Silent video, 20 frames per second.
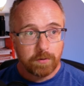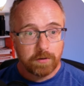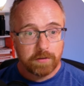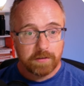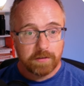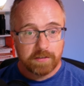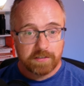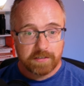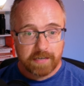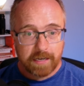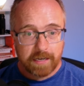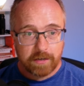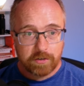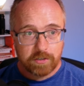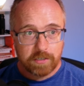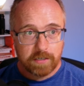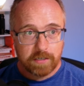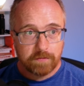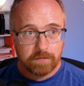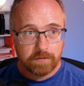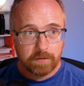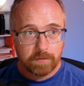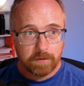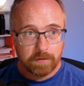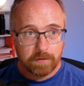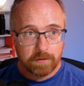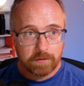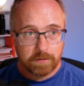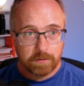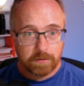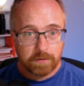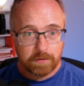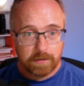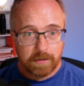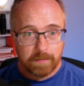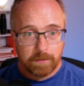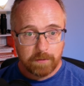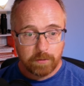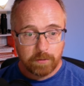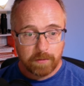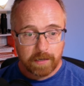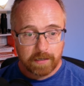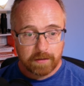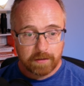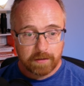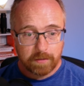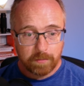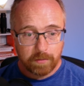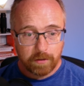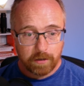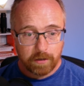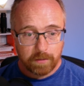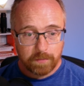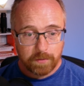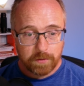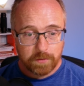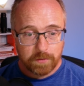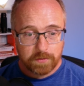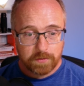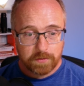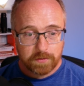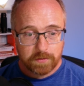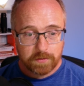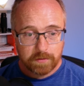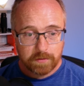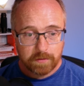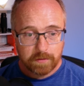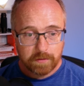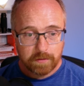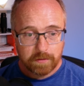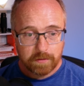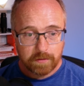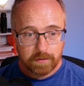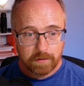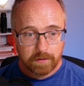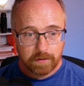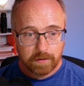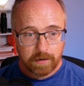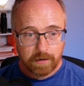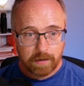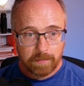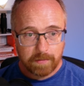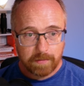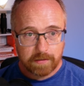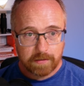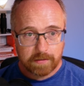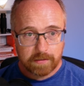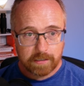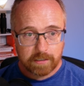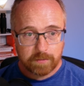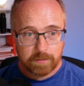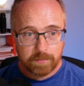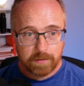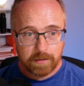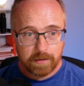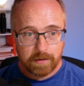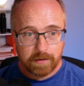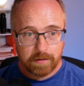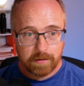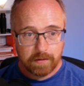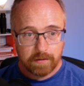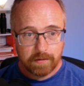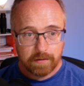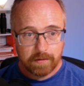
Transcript: in the style sheet of the original theme, go back to the blog post, copy this next bit here,